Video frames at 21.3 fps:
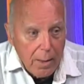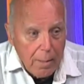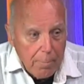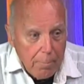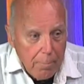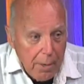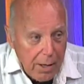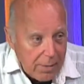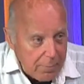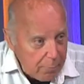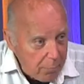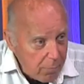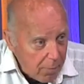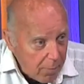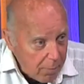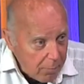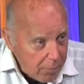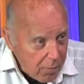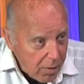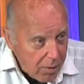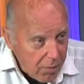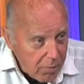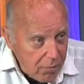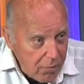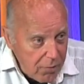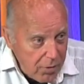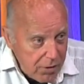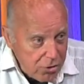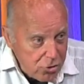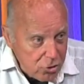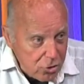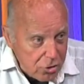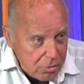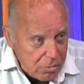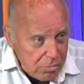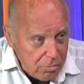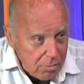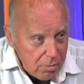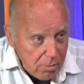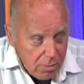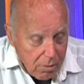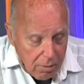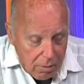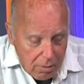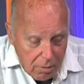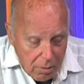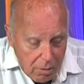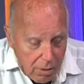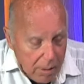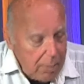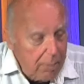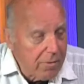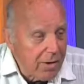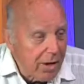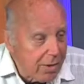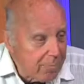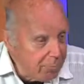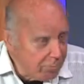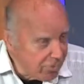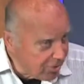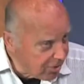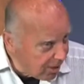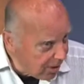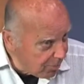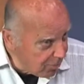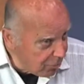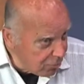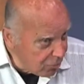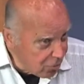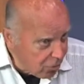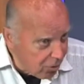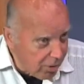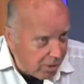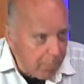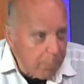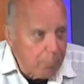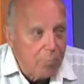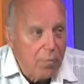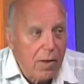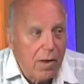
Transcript: but fission, I'm sorry,